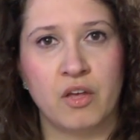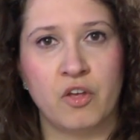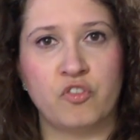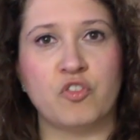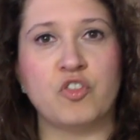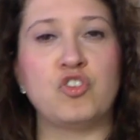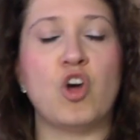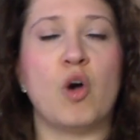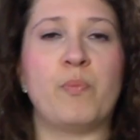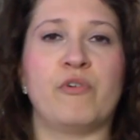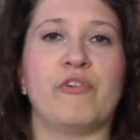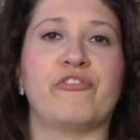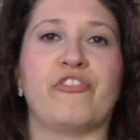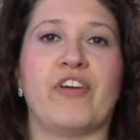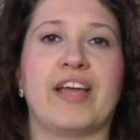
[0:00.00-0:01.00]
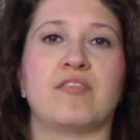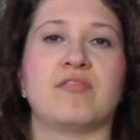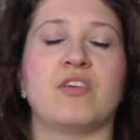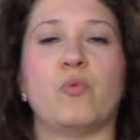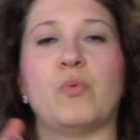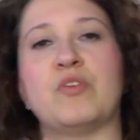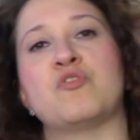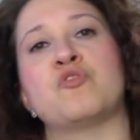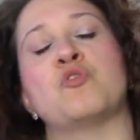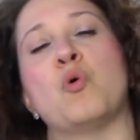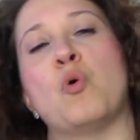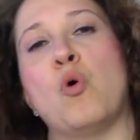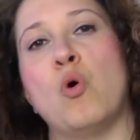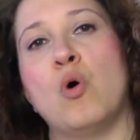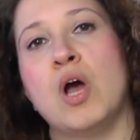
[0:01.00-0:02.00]
So the Doppler effect that we
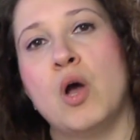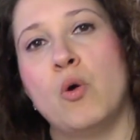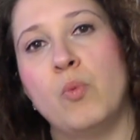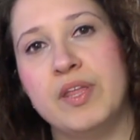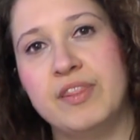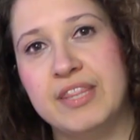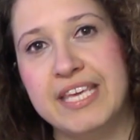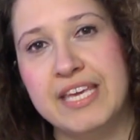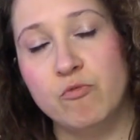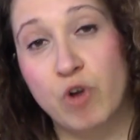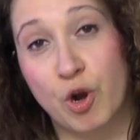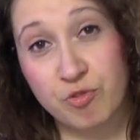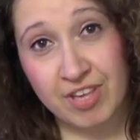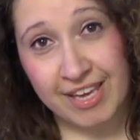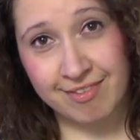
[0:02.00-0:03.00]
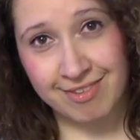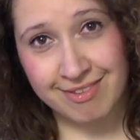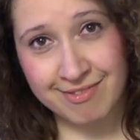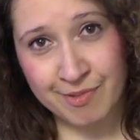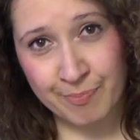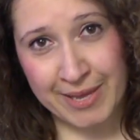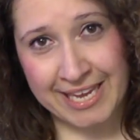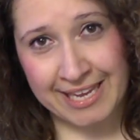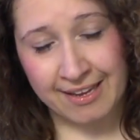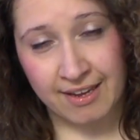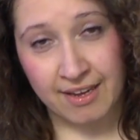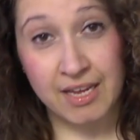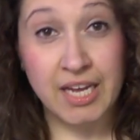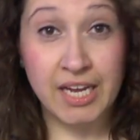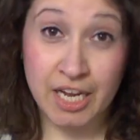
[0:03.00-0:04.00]
saw with the rotating speaker